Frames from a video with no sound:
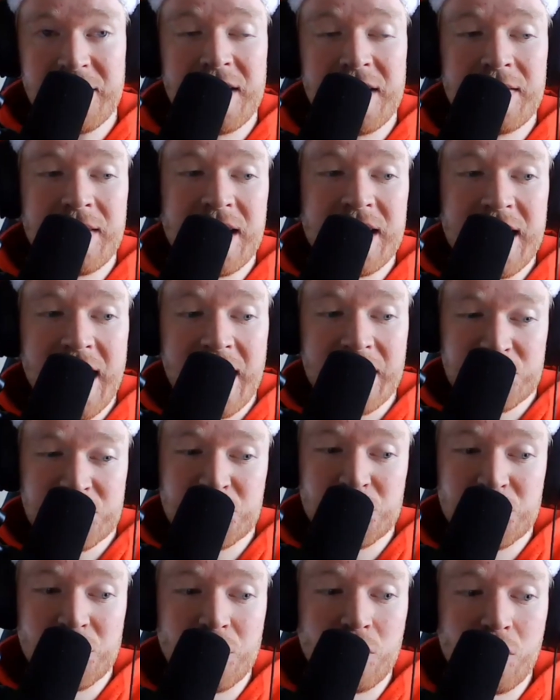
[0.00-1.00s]
and the
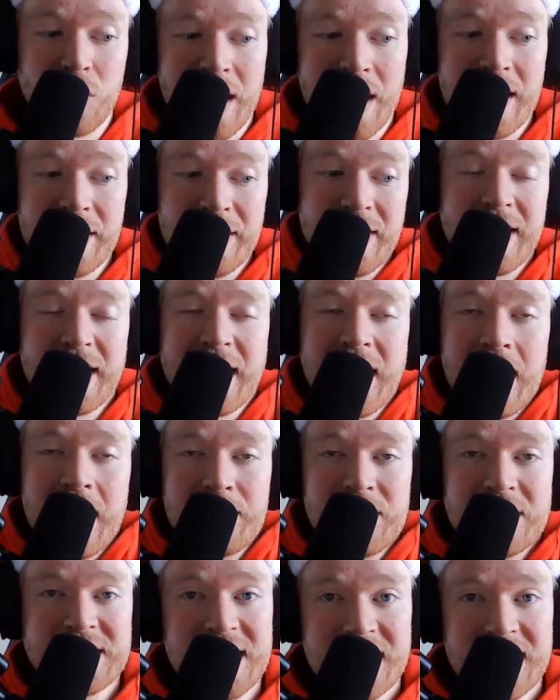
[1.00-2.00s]
natural way that they
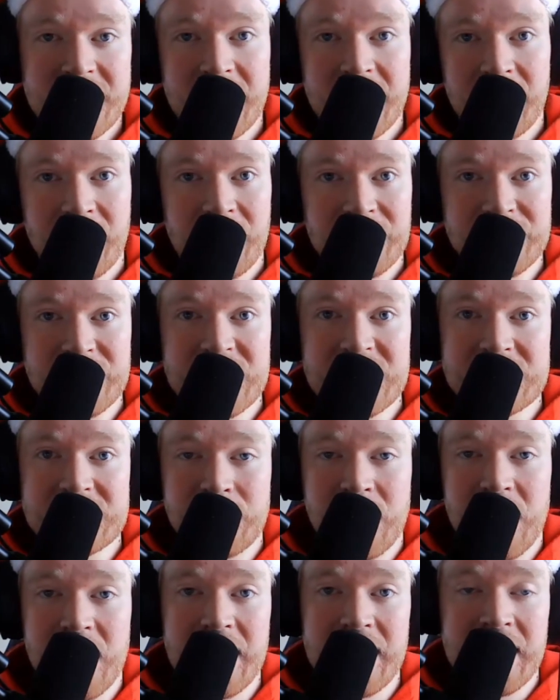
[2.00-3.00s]
can be taken care of is
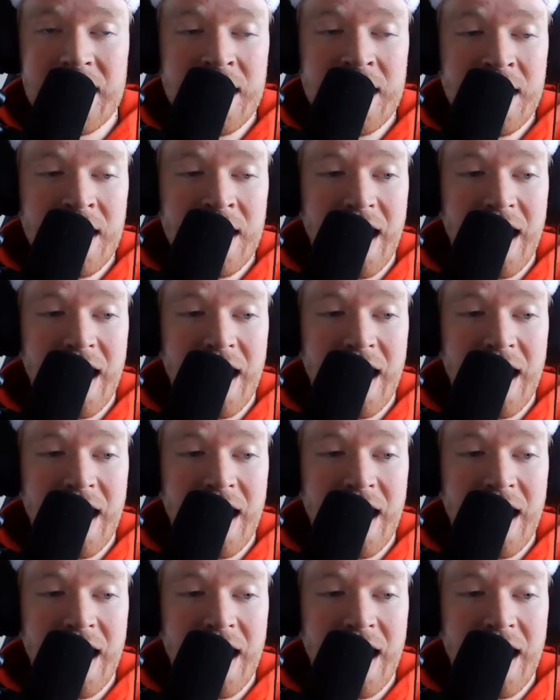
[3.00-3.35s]
by